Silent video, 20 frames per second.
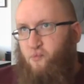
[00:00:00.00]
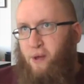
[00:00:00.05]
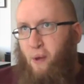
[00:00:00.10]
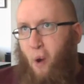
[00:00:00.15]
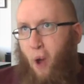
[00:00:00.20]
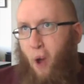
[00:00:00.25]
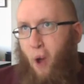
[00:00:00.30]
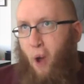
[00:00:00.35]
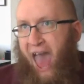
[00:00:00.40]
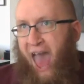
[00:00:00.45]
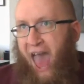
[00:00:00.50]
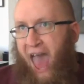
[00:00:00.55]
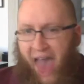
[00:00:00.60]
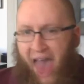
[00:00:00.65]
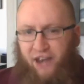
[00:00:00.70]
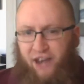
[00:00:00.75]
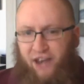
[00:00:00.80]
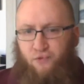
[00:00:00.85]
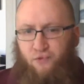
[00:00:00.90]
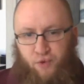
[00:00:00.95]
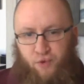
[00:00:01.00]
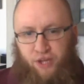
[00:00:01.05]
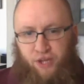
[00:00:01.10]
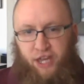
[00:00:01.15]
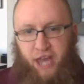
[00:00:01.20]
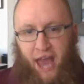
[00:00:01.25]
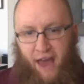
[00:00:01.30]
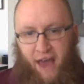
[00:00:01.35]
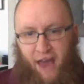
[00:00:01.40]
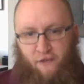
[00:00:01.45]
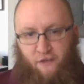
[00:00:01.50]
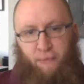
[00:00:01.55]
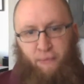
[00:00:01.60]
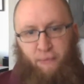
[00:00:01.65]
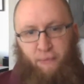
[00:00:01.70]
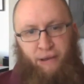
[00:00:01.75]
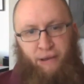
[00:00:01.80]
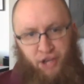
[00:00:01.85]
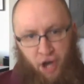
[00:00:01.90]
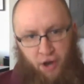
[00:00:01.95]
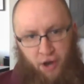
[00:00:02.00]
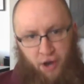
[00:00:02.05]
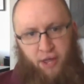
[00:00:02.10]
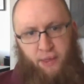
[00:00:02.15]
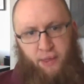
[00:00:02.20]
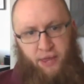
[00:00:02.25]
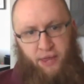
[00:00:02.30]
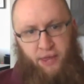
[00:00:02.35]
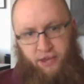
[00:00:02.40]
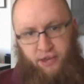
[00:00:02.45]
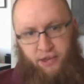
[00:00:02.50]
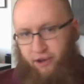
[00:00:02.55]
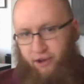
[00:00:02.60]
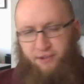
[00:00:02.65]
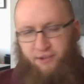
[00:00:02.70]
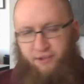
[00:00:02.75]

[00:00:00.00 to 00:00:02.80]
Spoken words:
hadn't really ever been done in the Hugos.